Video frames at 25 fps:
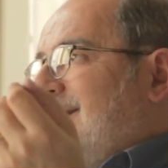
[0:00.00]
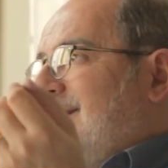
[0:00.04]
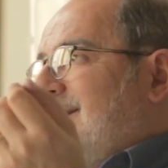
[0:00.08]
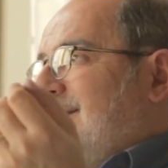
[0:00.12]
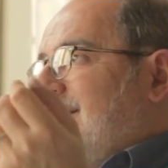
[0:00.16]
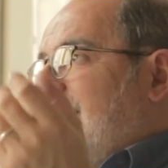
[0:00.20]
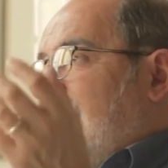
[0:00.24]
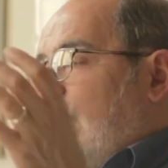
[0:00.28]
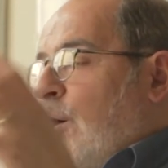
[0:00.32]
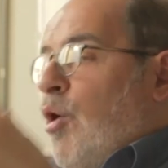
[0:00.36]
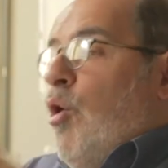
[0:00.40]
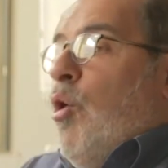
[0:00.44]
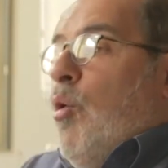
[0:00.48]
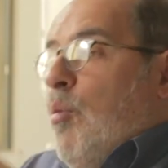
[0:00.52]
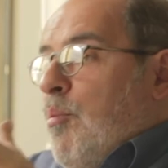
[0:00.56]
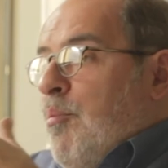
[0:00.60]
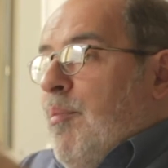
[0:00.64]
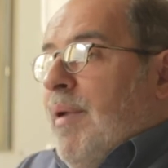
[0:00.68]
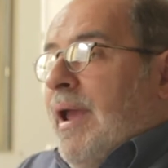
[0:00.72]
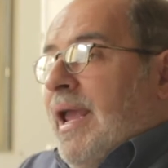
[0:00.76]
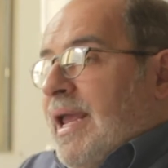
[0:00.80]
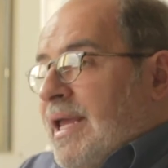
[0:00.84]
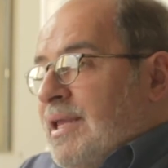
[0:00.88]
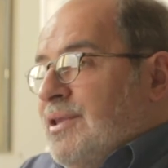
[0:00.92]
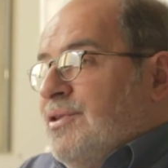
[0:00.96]
the
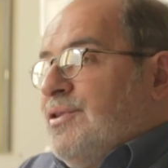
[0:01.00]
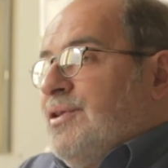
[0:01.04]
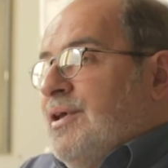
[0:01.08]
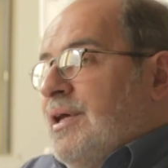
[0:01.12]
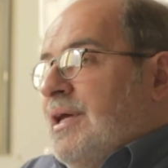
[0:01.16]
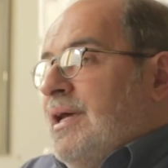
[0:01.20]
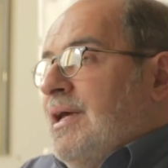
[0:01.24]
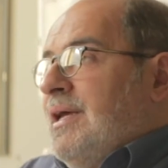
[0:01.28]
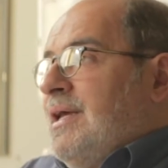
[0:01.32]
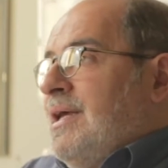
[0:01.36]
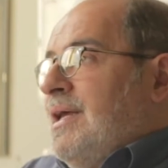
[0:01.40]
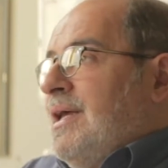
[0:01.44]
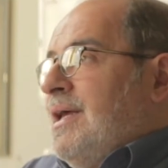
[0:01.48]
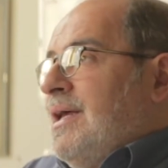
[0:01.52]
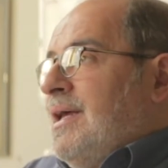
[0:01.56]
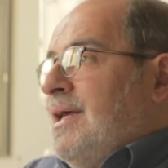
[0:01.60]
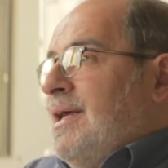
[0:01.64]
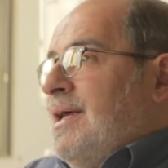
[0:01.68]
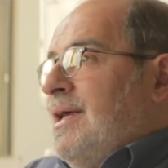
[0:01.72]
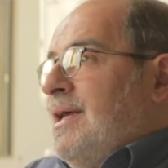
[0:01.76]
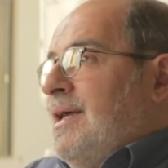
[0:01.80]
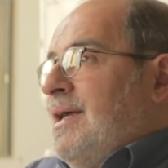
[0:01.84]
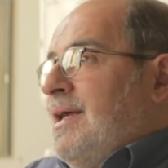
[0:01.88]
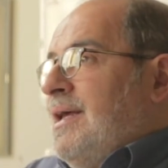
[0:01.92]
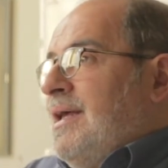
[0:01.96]
homemade
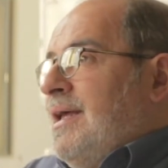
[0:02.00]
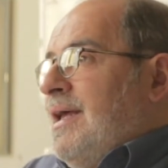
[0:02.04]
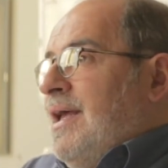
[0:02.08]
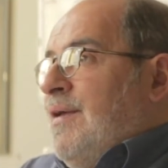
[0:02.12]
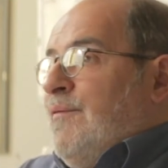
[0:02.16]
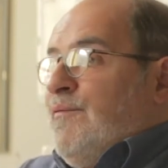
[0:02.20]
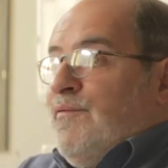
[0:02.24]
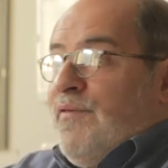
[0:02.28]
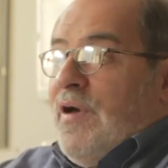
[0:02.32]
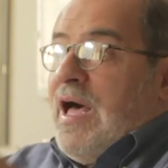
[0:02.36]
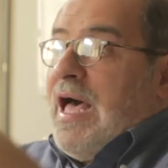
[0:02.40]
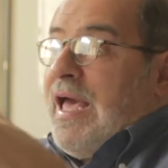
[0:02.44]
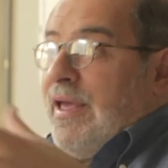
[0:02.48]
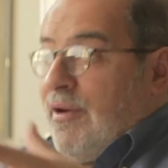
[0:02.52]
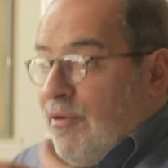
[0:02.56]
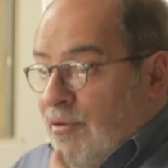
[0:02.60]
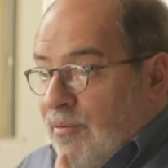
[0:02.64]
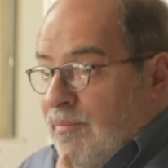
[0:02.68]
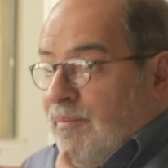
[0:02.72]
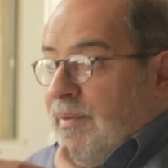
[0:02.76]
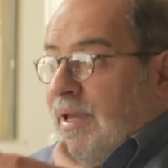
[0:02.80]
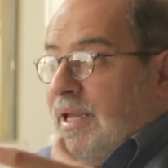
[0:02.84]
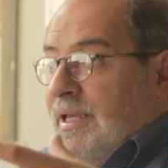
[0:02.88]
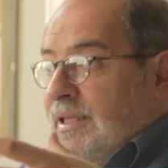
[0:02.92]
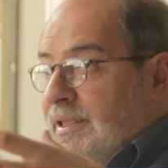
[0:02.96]

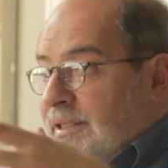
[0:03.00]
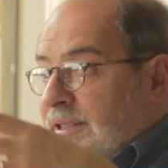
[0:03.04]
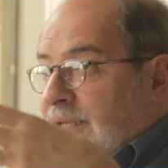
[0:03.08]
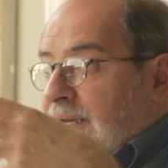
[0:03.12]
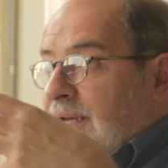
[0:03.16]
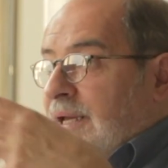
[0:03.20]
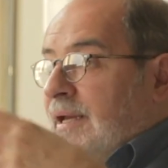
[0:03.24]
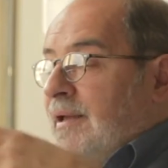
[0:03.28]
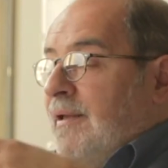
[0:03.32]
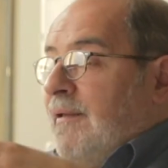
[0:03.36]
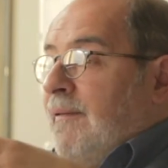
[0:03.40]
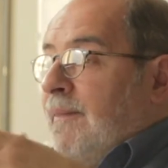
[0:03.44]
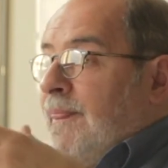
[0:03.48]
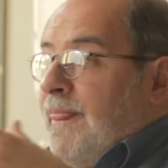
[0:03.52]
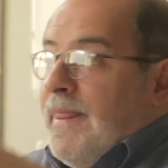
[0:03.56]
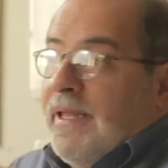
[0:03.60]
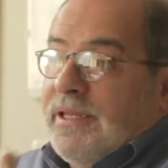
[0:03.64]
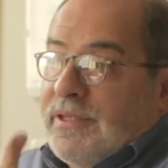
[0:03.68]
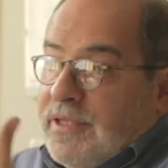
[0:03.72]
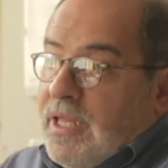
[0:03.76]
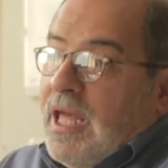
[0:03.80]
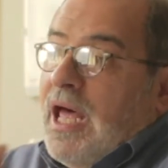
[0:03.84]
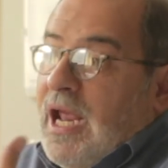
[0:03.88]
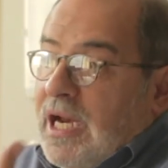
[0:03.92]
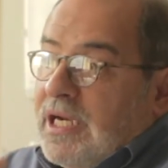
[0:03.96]
environment
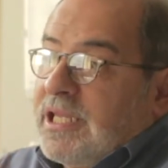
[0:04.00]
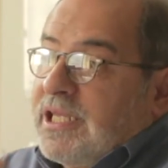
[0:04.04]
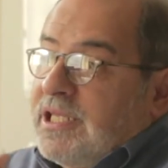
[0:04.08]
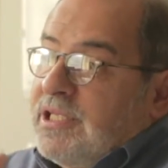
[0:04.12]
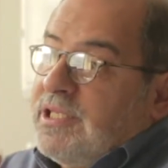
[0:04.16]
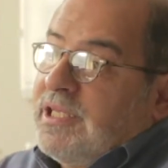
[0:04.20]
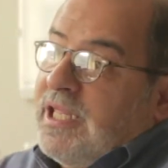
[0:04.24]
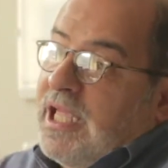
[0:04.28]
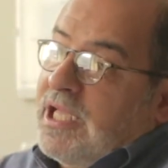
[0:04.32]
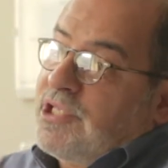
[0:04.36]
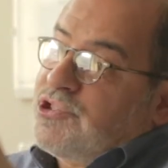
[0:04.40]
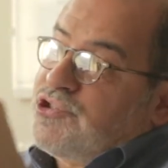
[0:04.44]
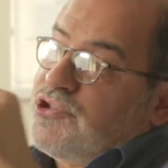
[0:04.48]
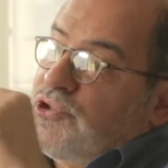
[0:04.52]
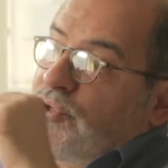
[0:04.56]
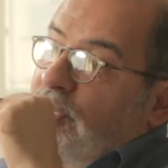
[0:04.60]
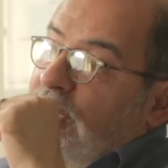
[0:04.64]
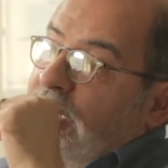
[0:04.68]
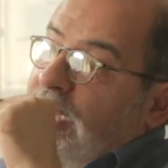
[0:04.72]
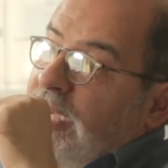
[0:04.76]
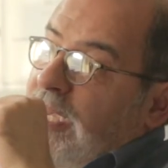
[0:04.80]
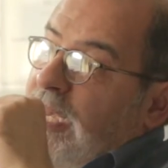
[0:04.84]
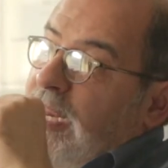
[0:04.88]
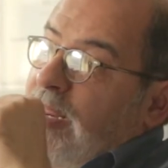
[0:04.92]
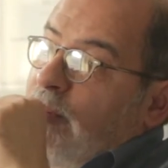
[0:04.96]
that architecture
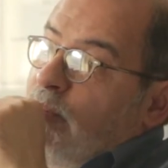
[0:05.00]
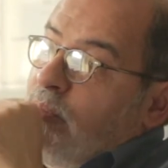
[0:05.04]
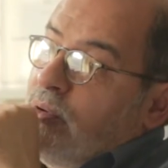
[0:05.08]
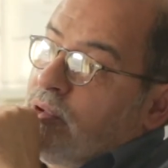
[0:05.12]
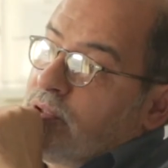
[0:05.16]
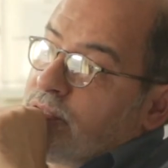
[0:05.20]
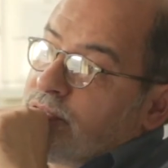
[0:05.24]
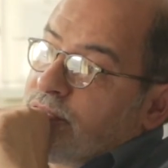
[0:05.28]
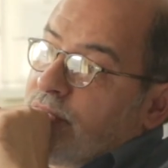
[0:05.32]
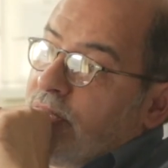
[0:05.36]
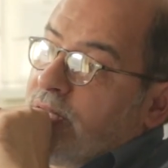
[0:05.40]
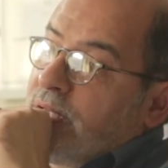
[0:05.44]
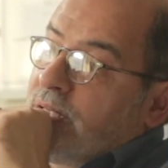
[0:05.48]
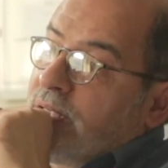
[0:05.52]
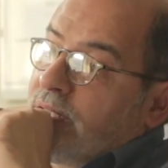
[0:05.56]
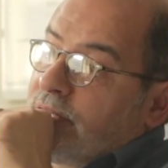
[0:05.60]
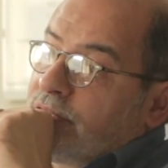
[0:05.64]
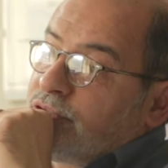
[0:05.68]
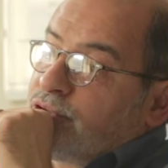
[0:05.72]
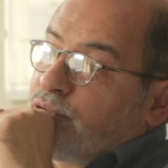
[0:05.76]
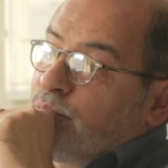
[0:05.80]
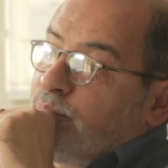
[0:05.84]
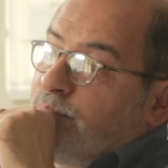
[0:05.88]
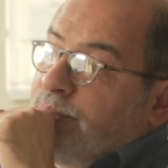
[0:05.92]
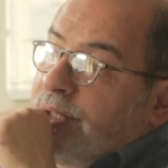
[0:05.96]
enable
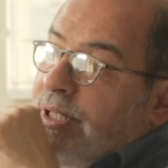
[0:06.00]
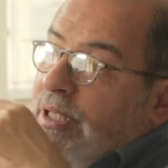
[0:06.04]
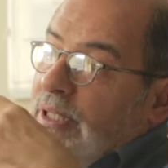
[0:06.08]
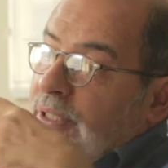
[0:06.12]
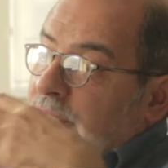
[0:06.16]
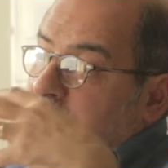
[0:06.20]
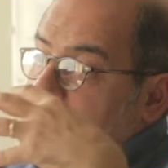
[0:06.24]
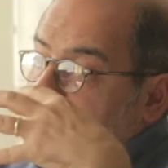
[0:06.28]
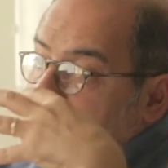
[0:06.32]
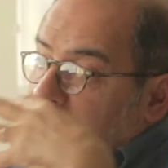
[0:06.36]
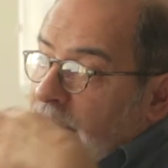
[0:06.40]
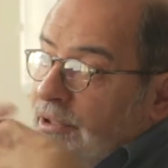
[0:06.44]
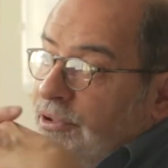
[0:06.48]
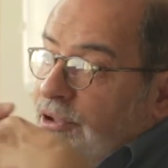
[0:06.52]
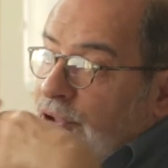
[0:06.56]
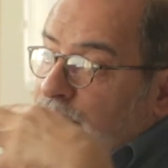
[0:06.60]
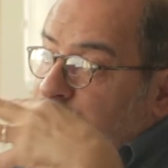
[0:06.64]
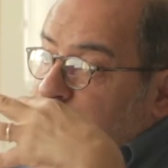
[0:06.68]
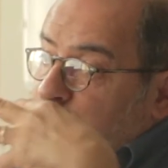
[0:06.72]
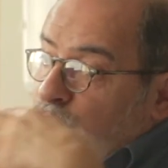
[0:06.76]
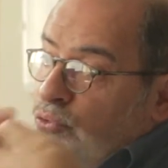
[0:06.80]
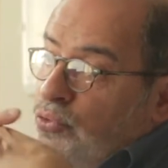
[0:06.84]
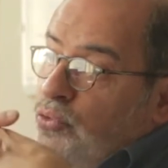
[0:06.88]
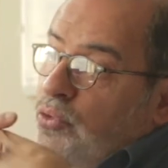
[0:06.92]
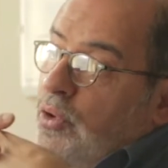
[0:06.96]
to build. The
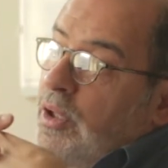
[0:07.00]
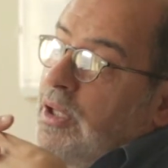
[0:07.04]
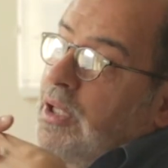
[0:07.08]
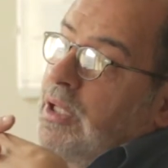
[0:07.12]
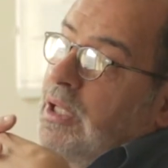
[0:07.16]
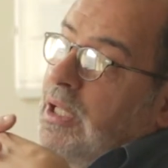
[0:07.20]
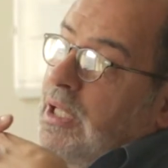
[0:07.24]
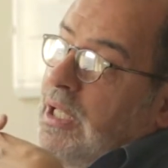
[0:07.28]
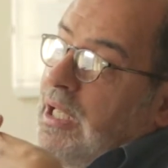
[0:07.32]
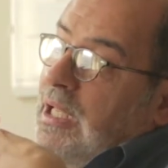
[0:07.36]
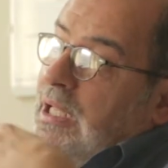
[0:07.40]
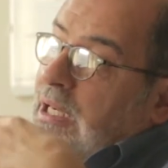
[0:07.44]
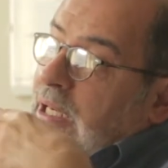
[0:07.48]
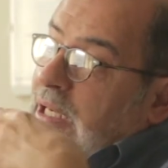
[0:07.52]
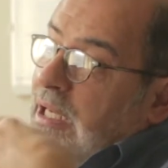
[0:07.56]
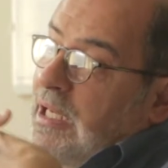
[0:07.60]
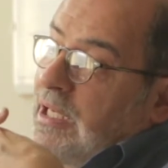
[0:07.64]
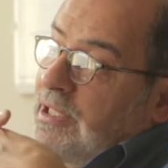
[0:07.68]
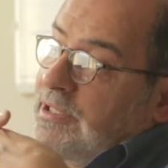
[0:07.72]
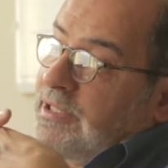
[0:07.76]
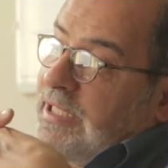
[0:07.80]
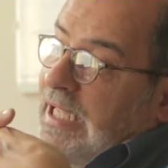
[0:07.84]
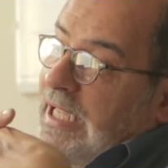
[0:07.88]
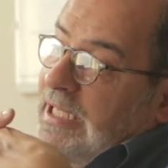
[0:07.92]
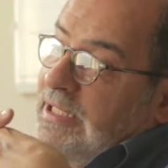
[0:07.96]
two
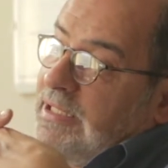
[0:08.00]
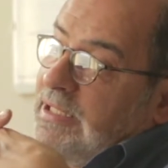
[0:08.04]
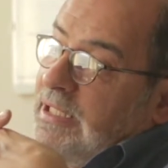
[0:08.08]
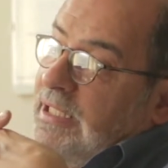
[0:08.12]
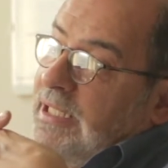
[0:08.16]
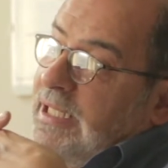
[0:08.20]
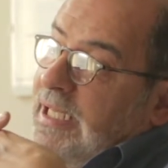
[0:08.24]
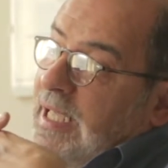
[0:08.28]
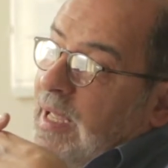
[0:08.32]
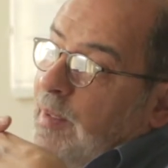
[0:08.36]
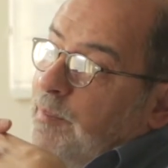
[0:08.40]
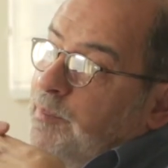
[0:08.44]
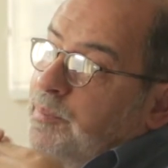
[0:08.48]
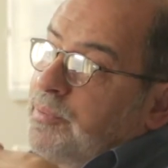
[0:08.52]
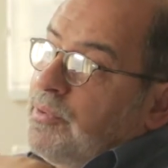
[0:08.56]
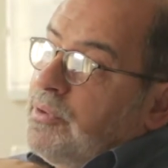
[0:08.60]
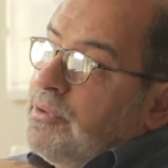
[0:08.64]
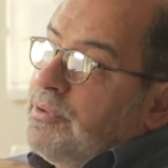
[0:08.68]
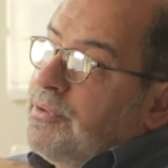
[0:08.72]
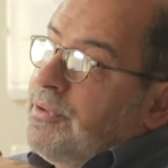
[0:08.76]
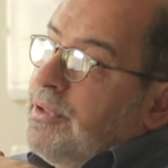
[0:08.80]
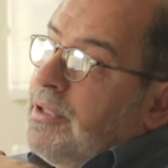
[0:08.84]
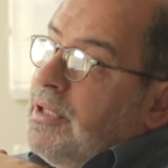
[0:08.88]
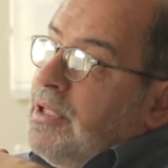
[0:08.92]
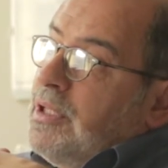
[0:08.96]
are tightly
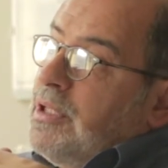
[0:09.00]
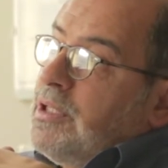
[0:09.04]
coupled.